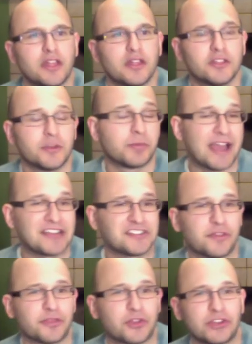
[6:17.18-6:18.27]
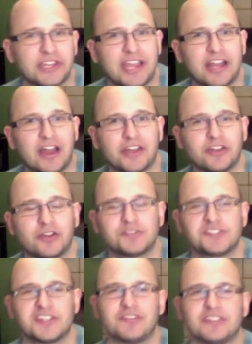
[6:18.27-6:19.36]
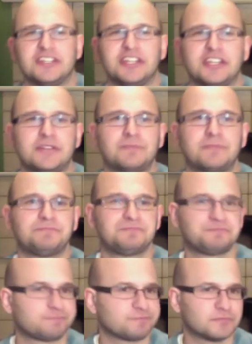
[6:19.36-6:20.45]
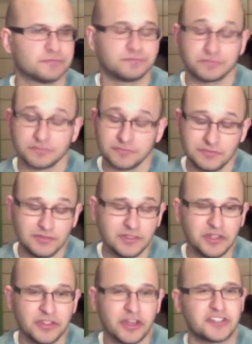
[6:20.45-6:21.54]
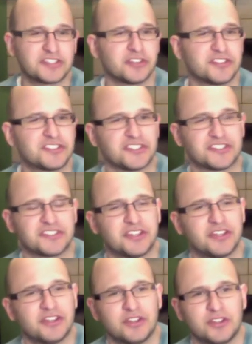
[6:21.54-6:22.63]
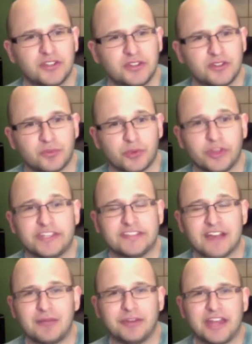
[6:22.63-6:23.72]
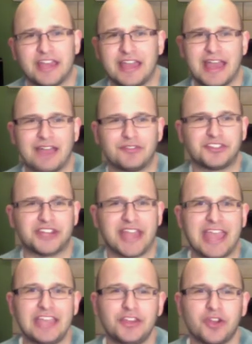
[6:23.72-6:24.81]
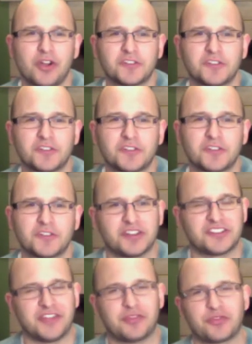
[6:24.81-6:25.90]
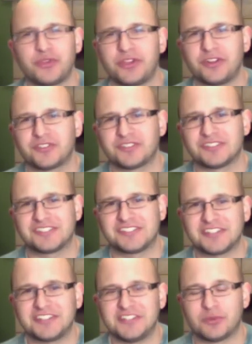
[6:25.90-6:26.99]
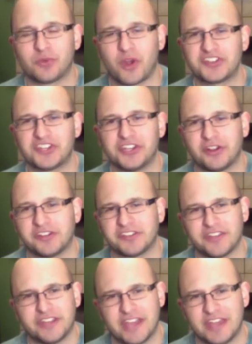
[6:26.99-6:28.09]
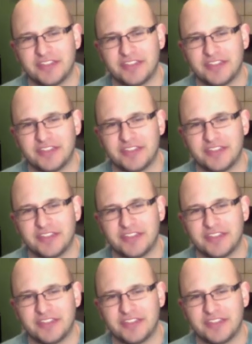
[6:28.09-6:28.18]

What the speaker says: Nebraska 38, Idaho 17. The Huskers just really dominant, averaging 8 yards per rush. They had 360 rushing yards on the day.